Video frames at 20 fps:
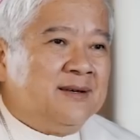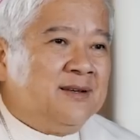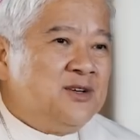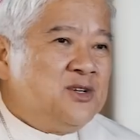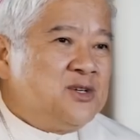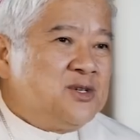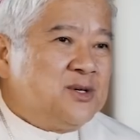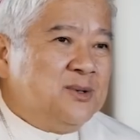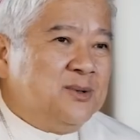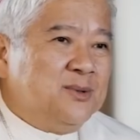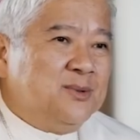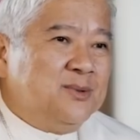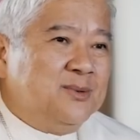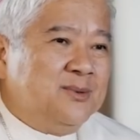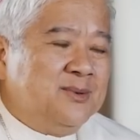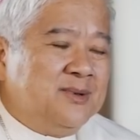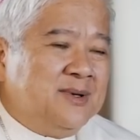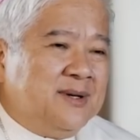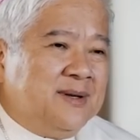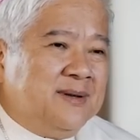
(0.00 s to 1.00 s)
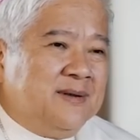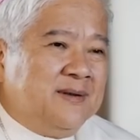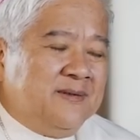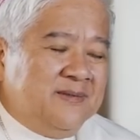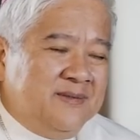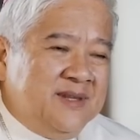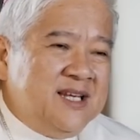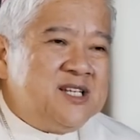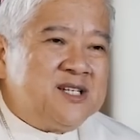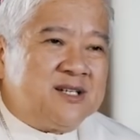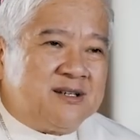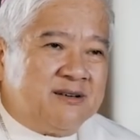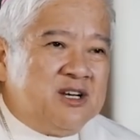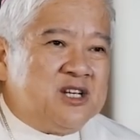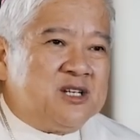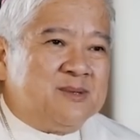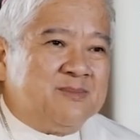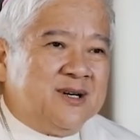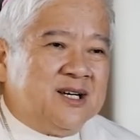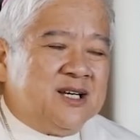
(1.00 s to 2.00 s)
So this
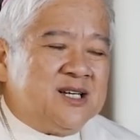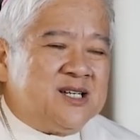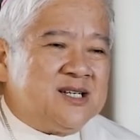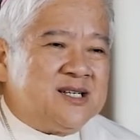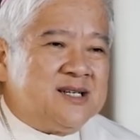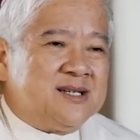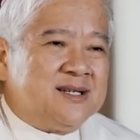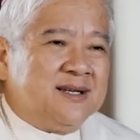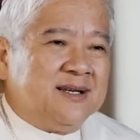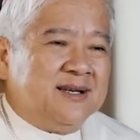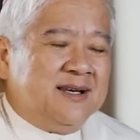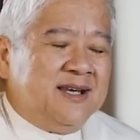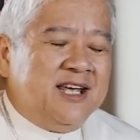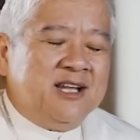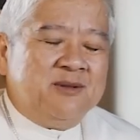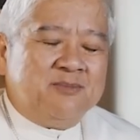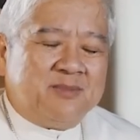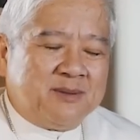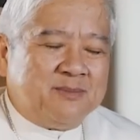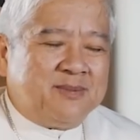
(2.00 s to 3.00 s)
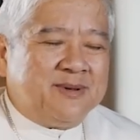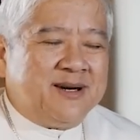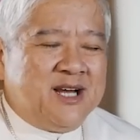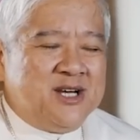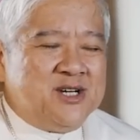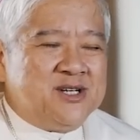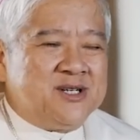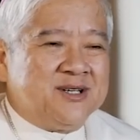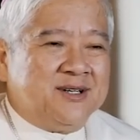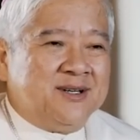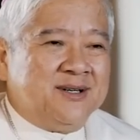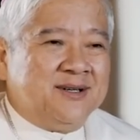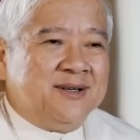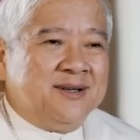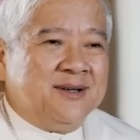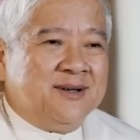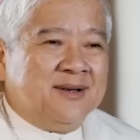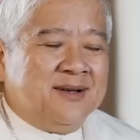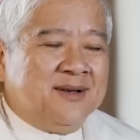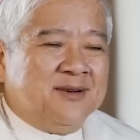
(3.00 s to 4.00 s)
Christmas, in preparation
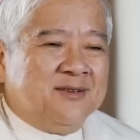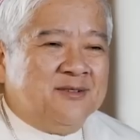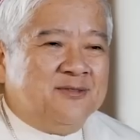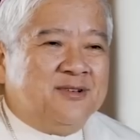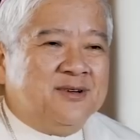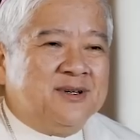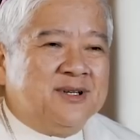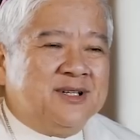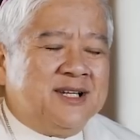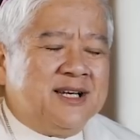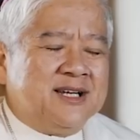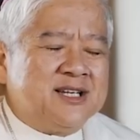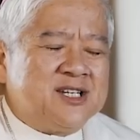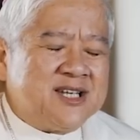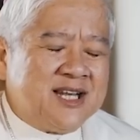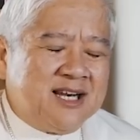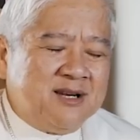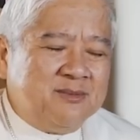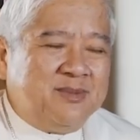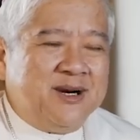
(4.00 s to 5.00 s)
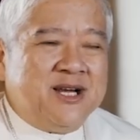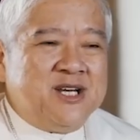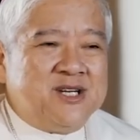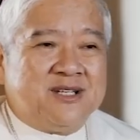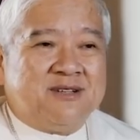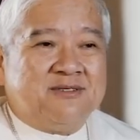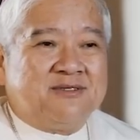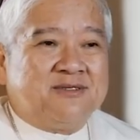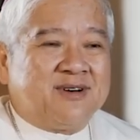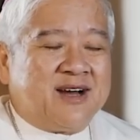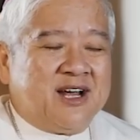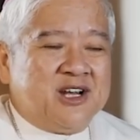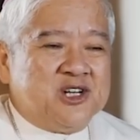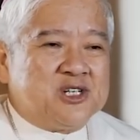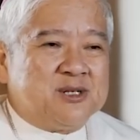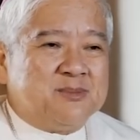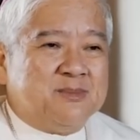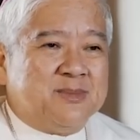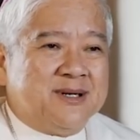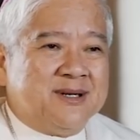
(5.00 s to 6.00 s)
for the celebration of
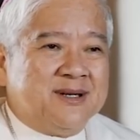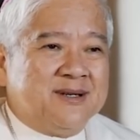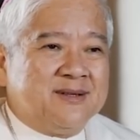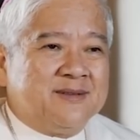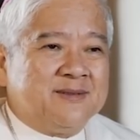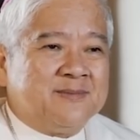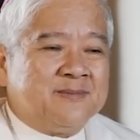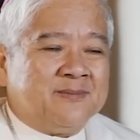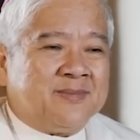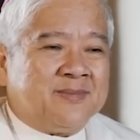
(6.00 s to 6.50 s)
Christ's birth,